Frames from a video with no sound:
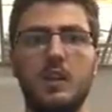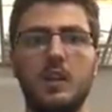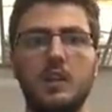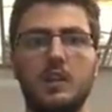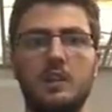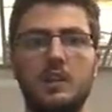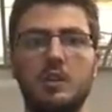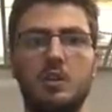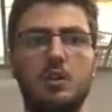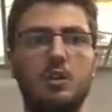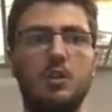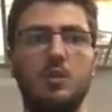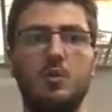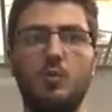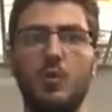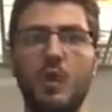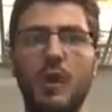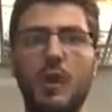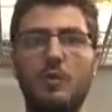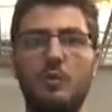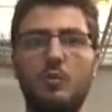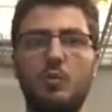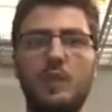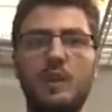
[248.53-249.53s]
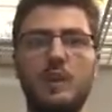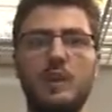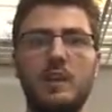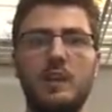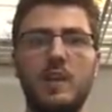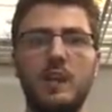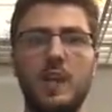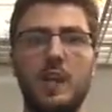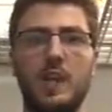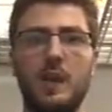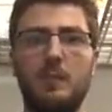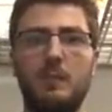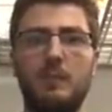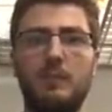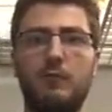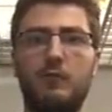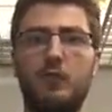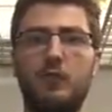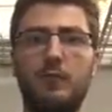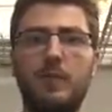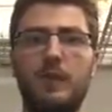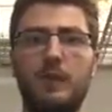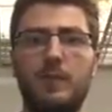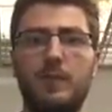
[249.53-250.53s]
So when we
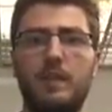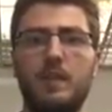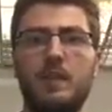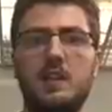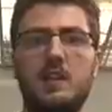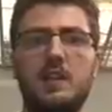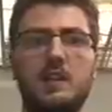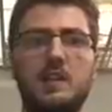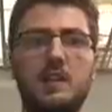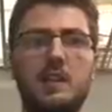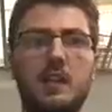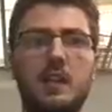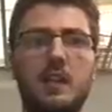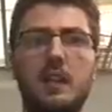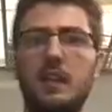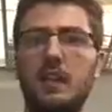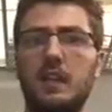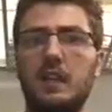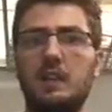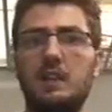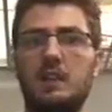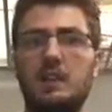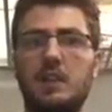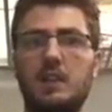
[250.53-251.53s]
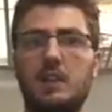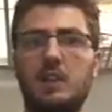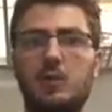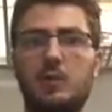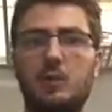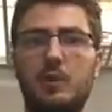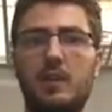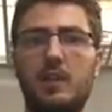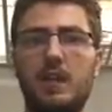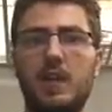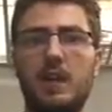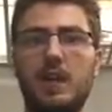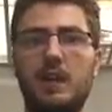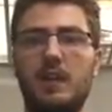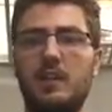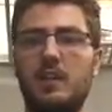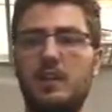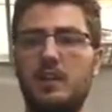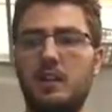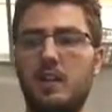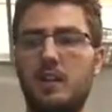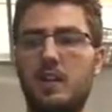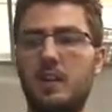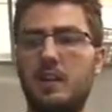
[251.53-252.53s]
performed the piece, like I say, we had
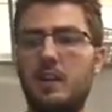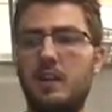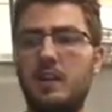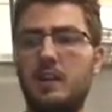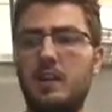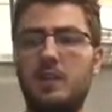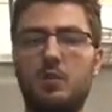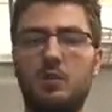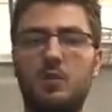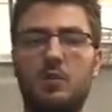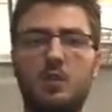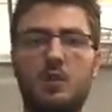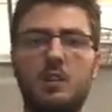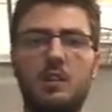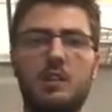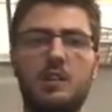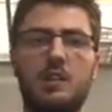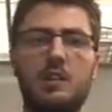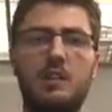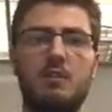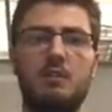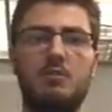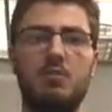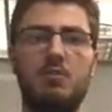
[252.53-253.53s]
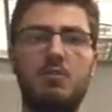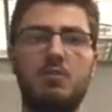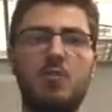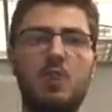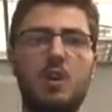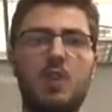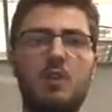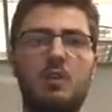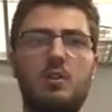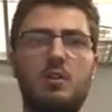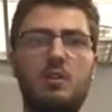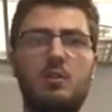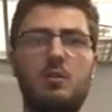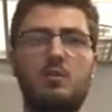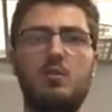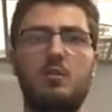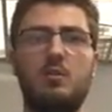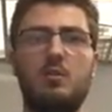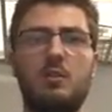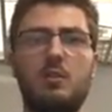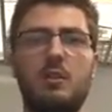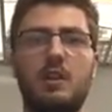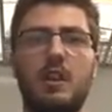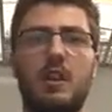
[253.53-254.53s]
snare drum 1, 2,
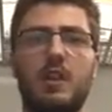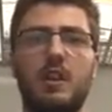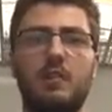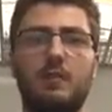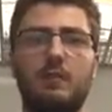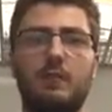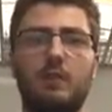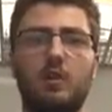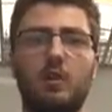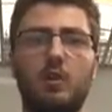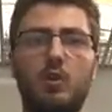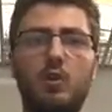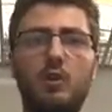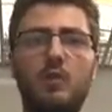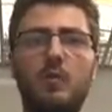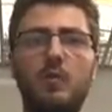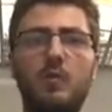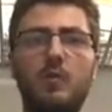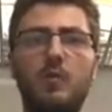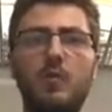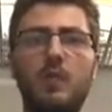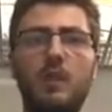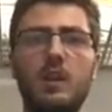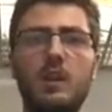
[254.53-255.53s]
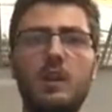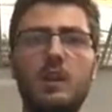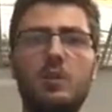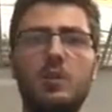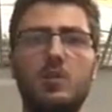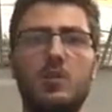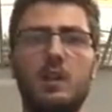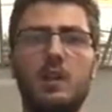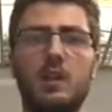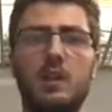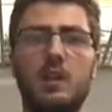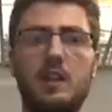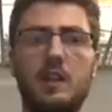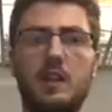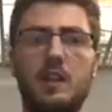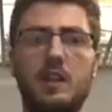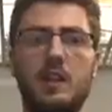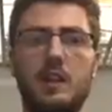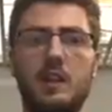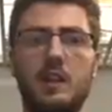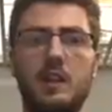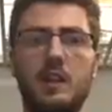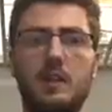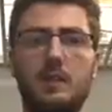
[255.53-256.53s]
3 and 4. We
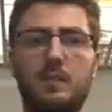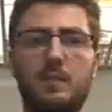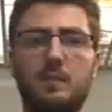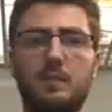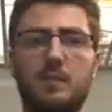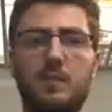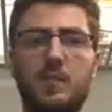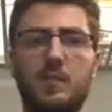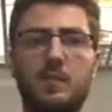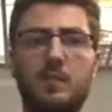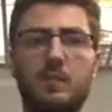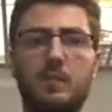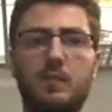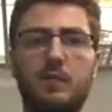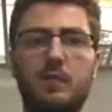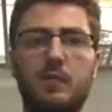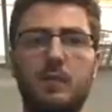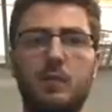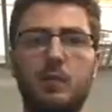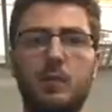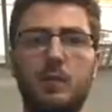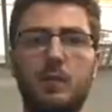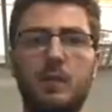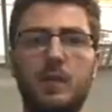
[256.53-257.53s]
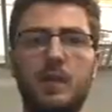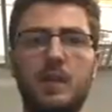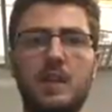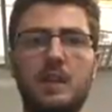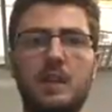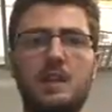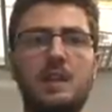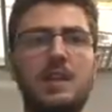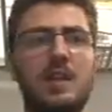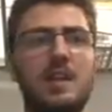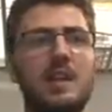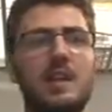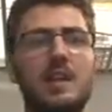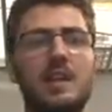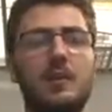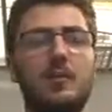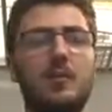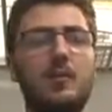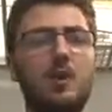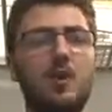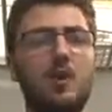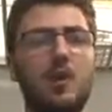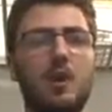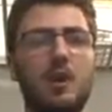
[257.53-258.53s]
performed the piece. There
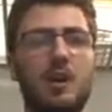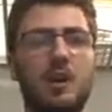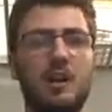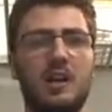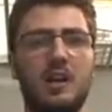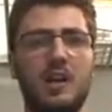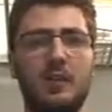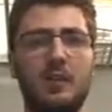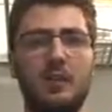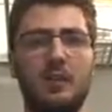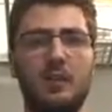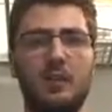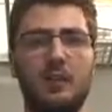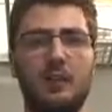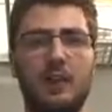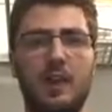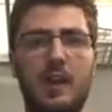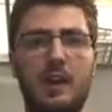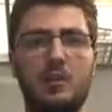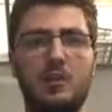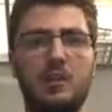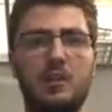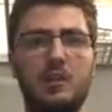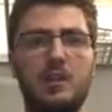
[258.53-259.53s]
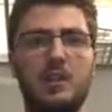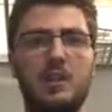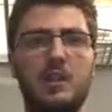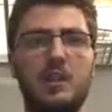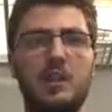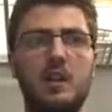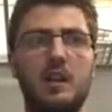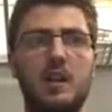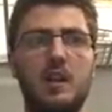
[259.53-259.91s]
were a couple of errors,